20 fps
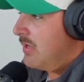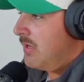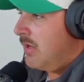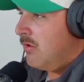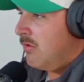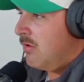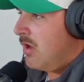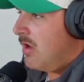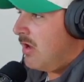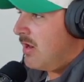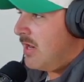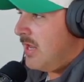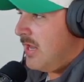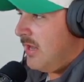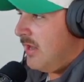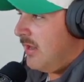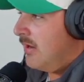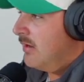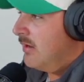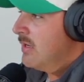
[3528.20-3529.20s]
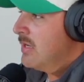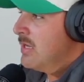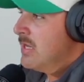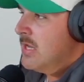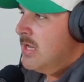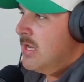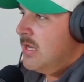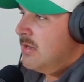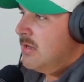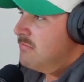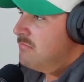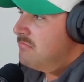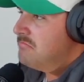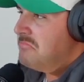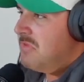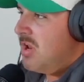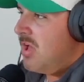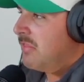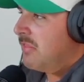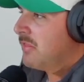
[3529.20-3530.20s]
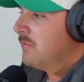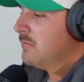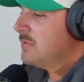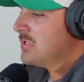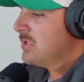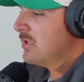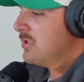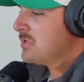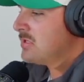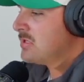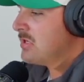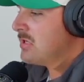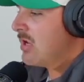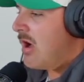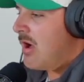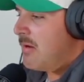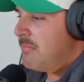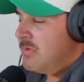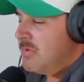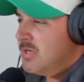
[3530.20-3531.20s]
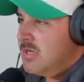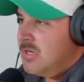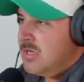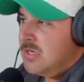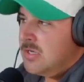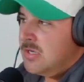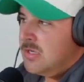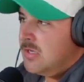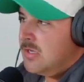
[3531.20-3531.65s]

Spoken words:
hothead. Nothing was going to stop me.